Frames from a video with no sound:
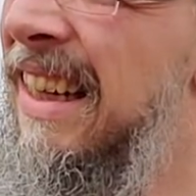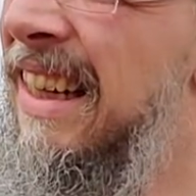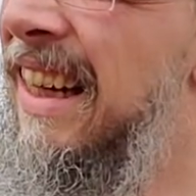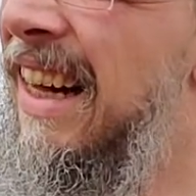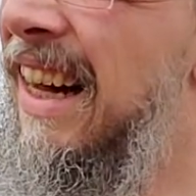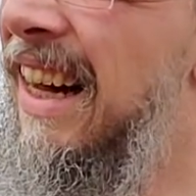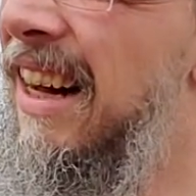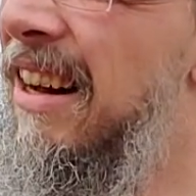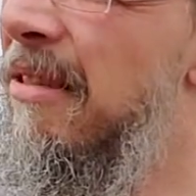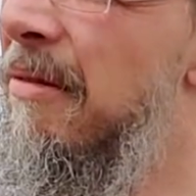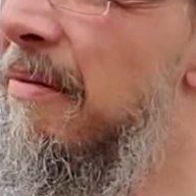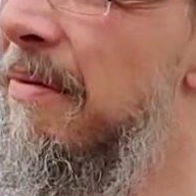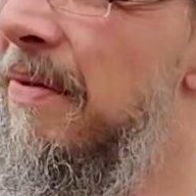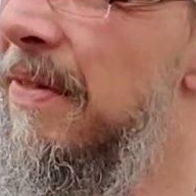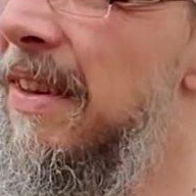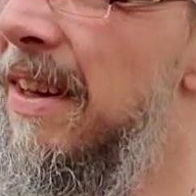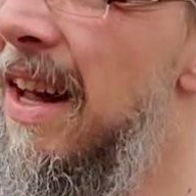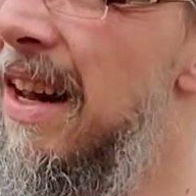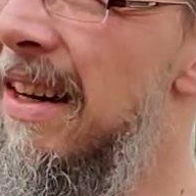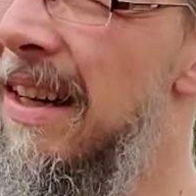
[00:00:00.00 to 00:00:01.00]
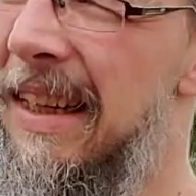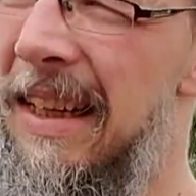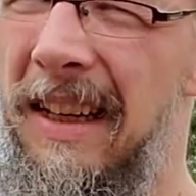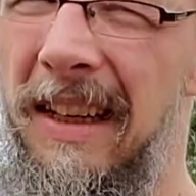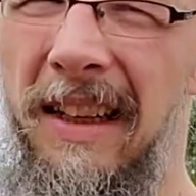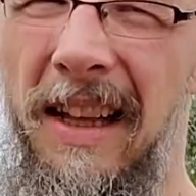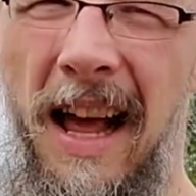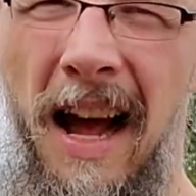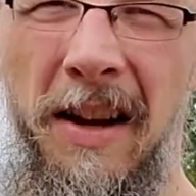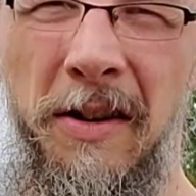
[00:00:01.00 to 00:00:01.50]
kind of like a
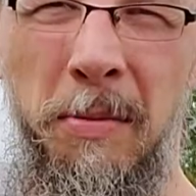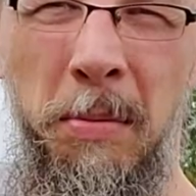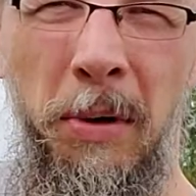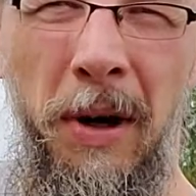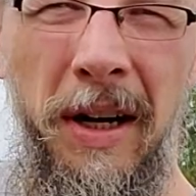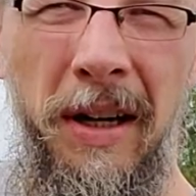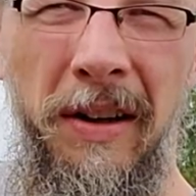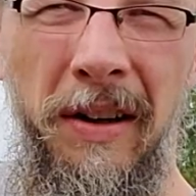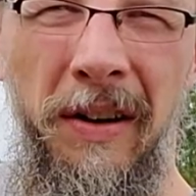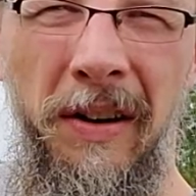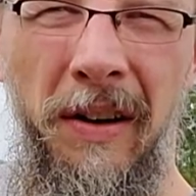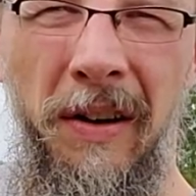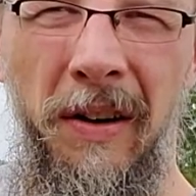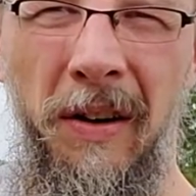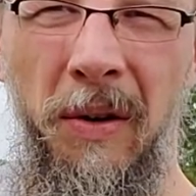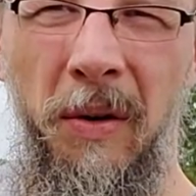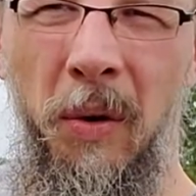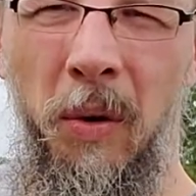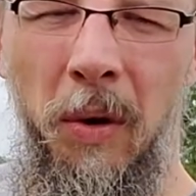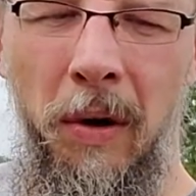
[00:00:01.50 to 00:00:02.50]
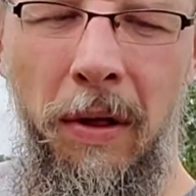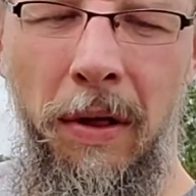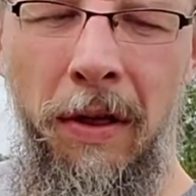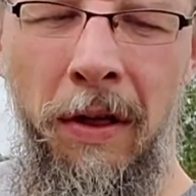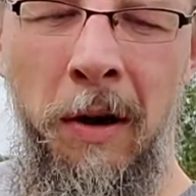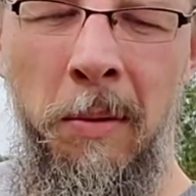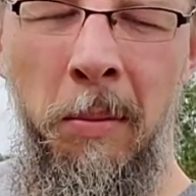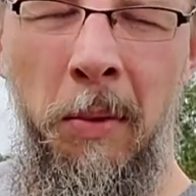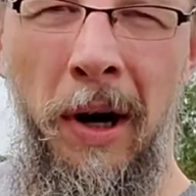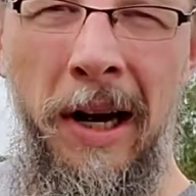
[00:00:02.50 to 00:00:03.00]
glass breaker or a
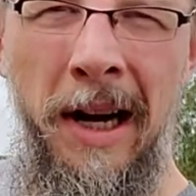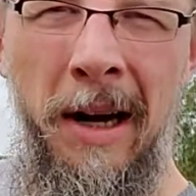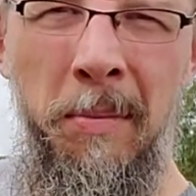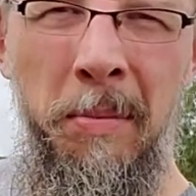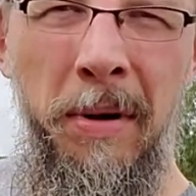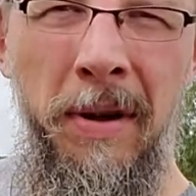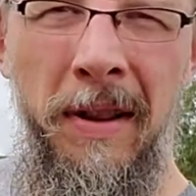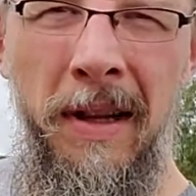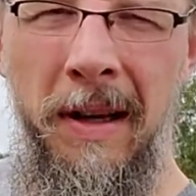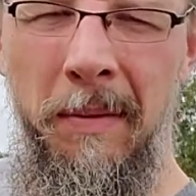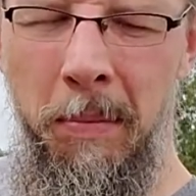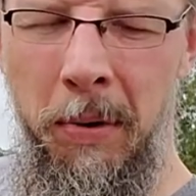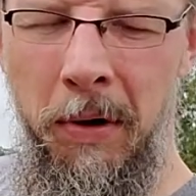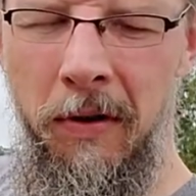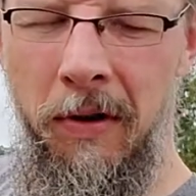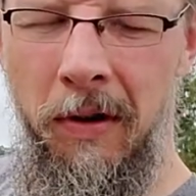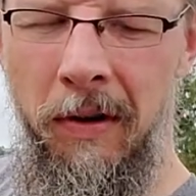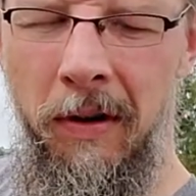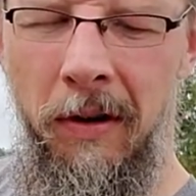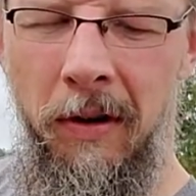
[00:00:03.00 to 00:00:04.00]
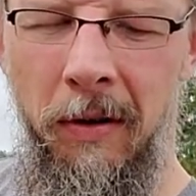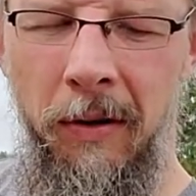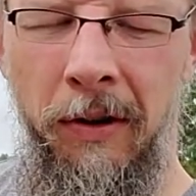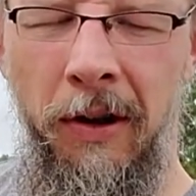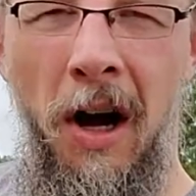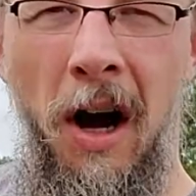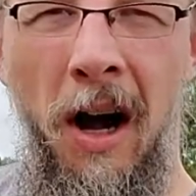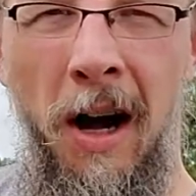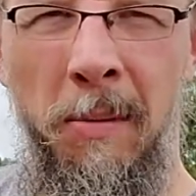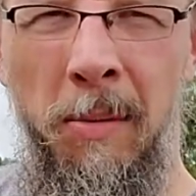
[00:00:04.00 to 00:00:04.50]
thumb ramp that puts a little
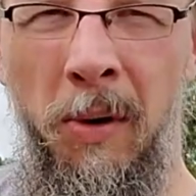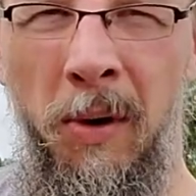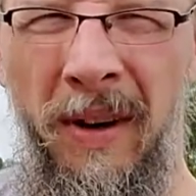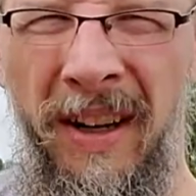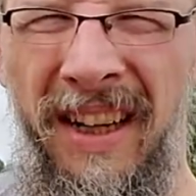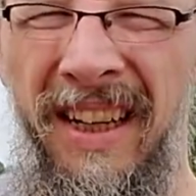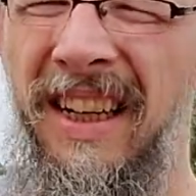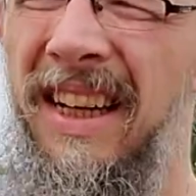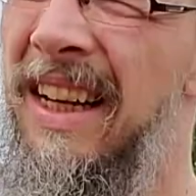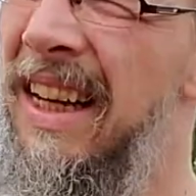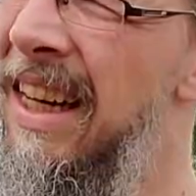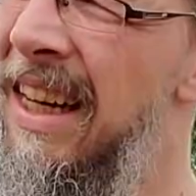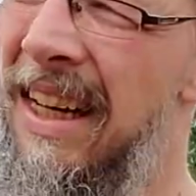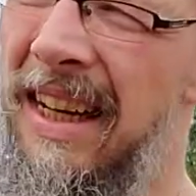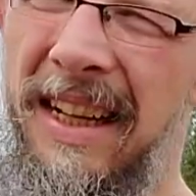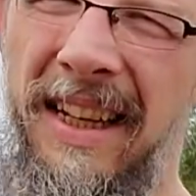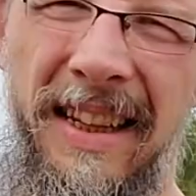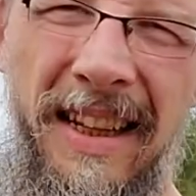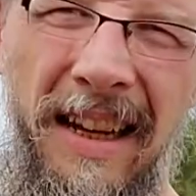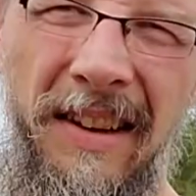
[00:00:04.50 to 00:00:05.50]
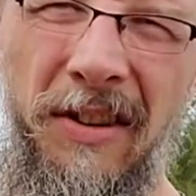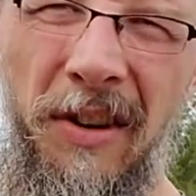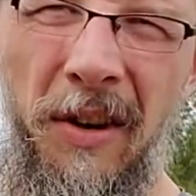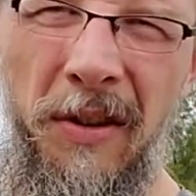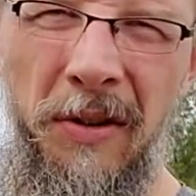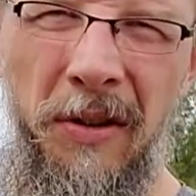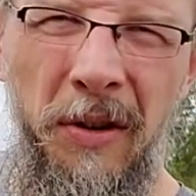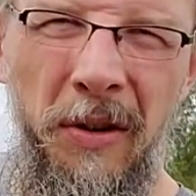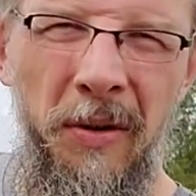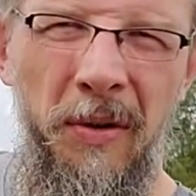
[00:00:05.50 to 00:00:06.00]
knob on it. That's
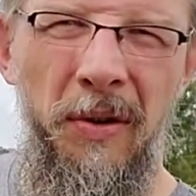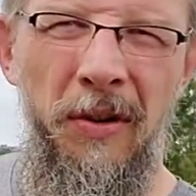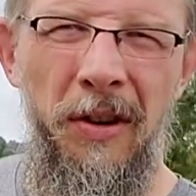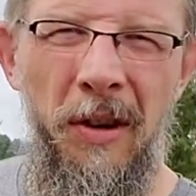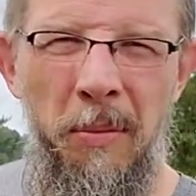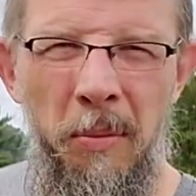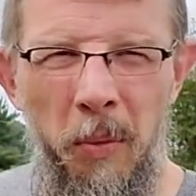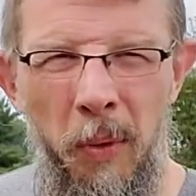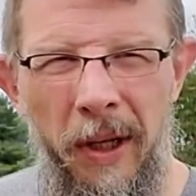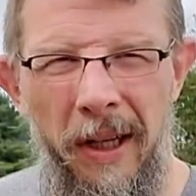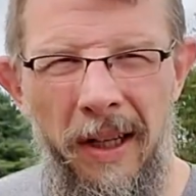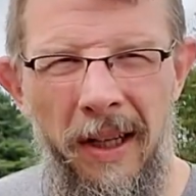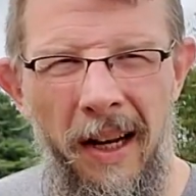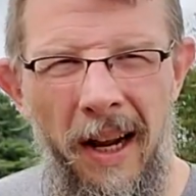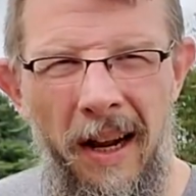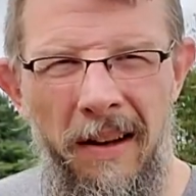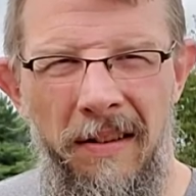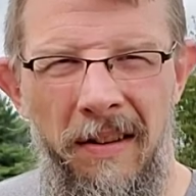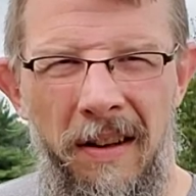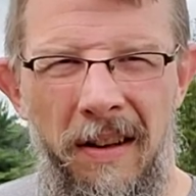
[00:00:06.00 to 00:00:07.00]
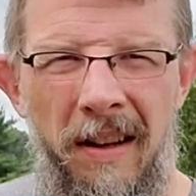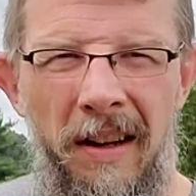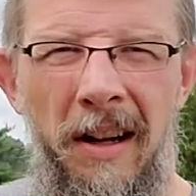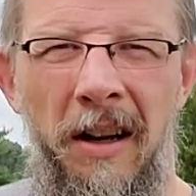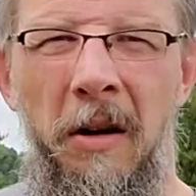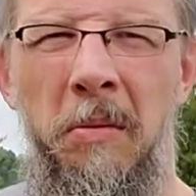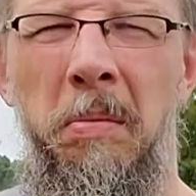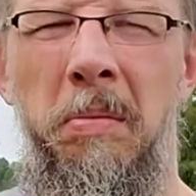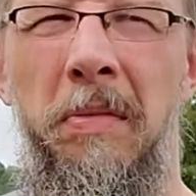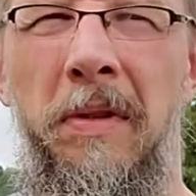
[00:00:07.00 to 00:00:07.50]
also something wicked nasty to
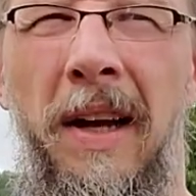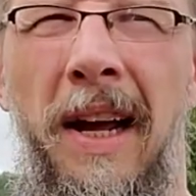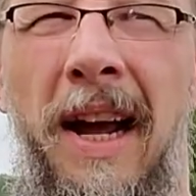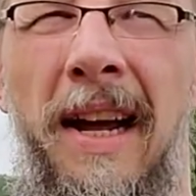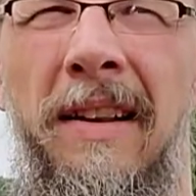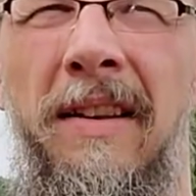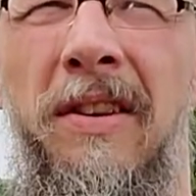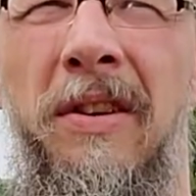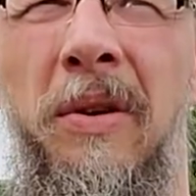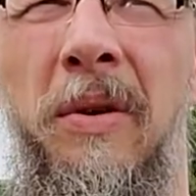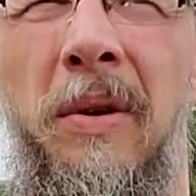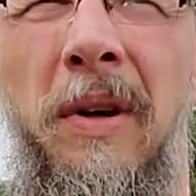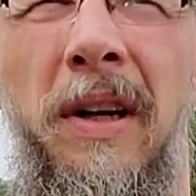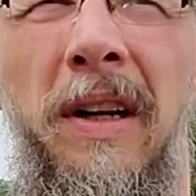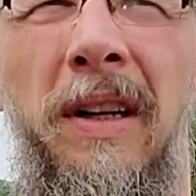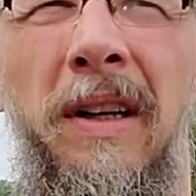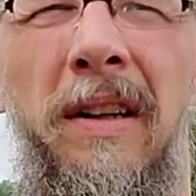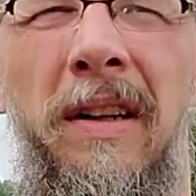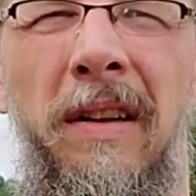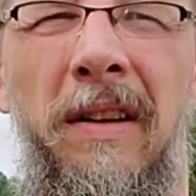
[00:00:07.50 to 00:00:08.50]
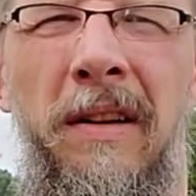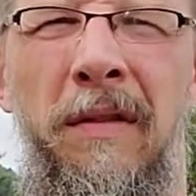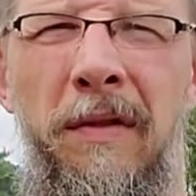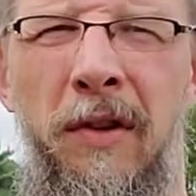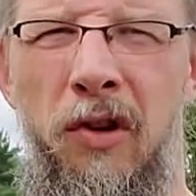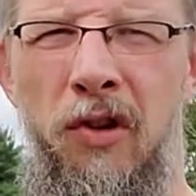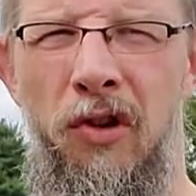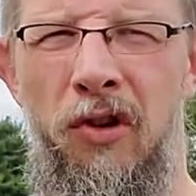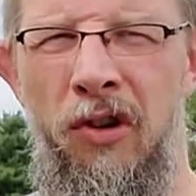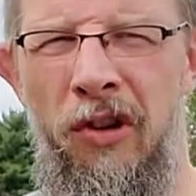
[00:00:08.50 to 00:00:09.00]
help to add to the
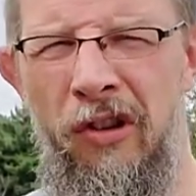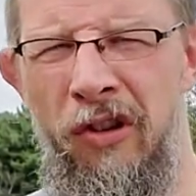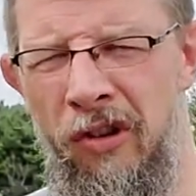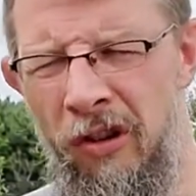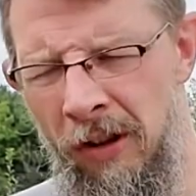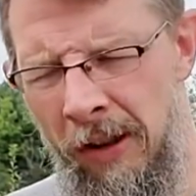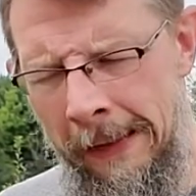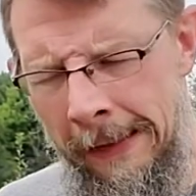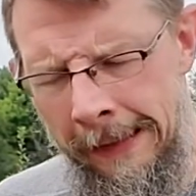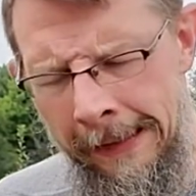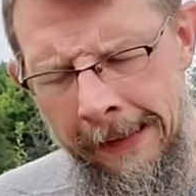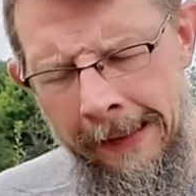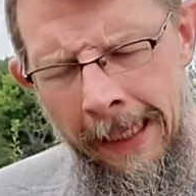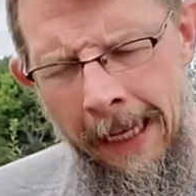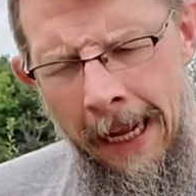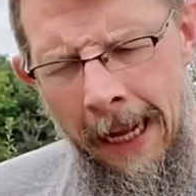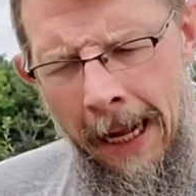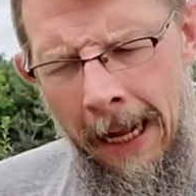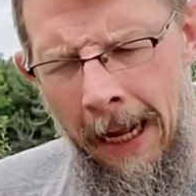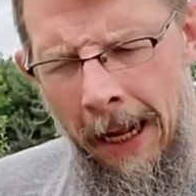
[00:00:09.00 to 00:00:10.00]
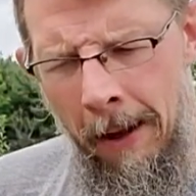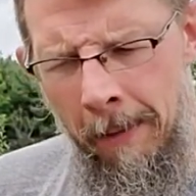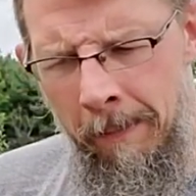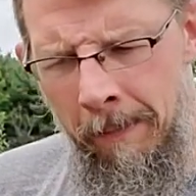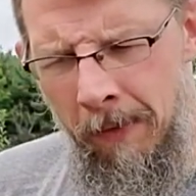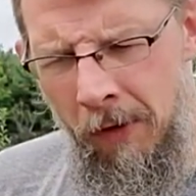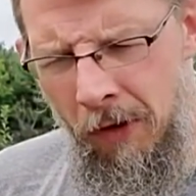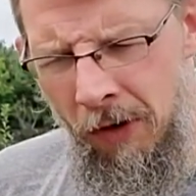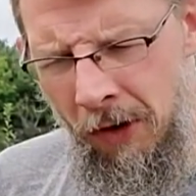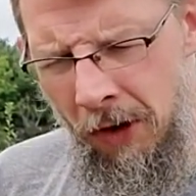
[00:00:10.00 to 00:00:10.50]
viciousness.
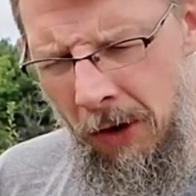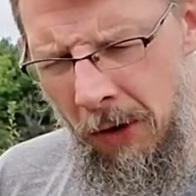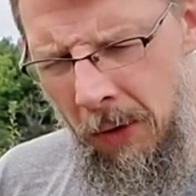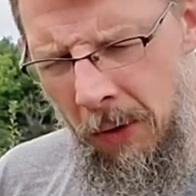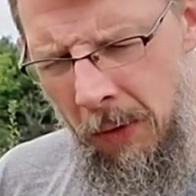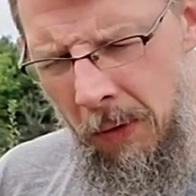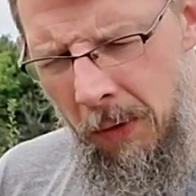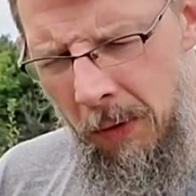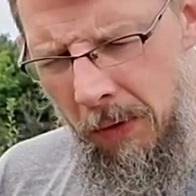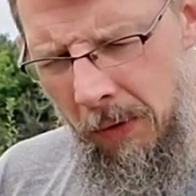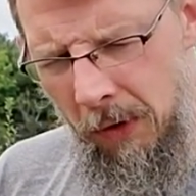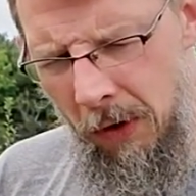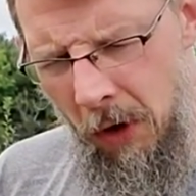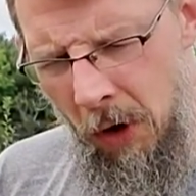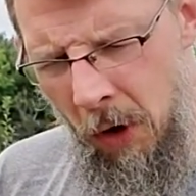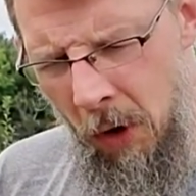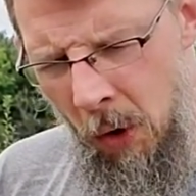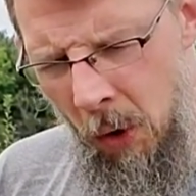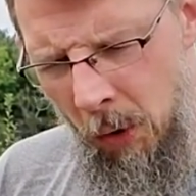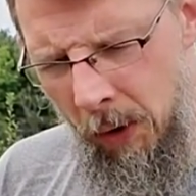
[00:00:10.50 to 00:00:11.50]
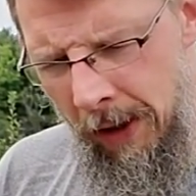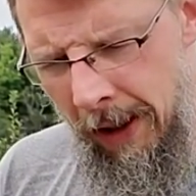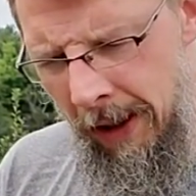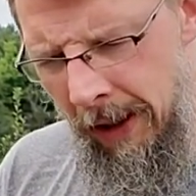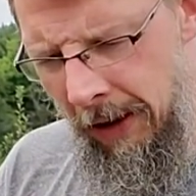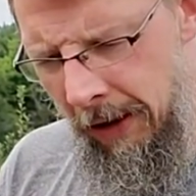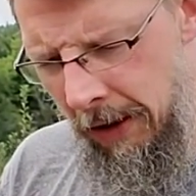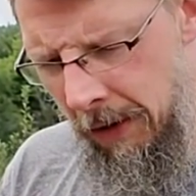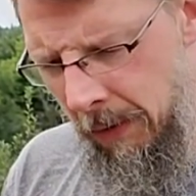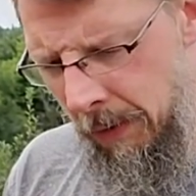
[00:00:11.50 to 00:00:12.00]
So holding
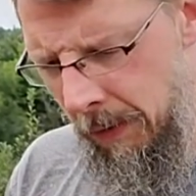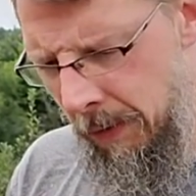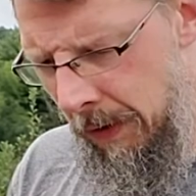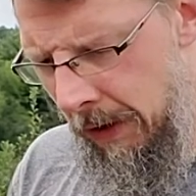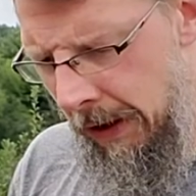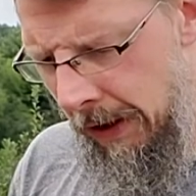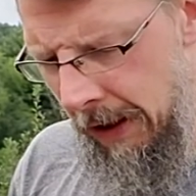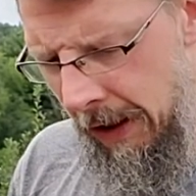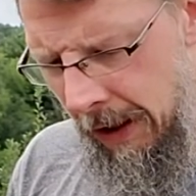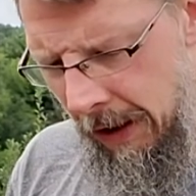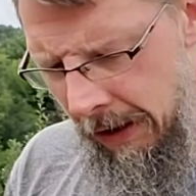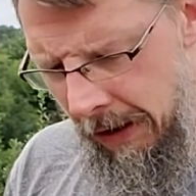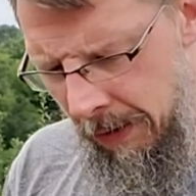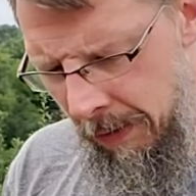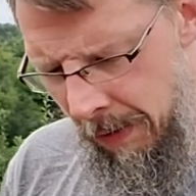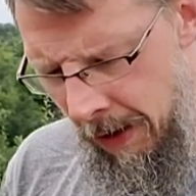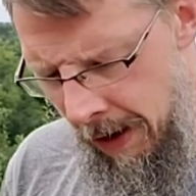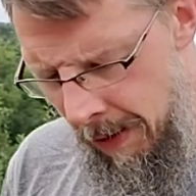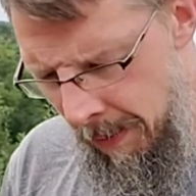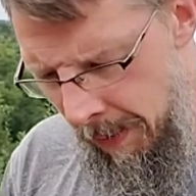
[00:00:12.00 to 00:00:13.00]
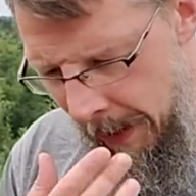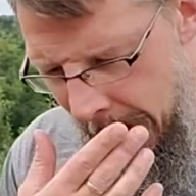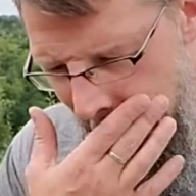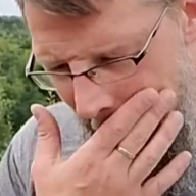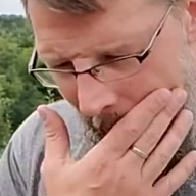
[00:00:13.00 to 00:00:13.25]
a karambit,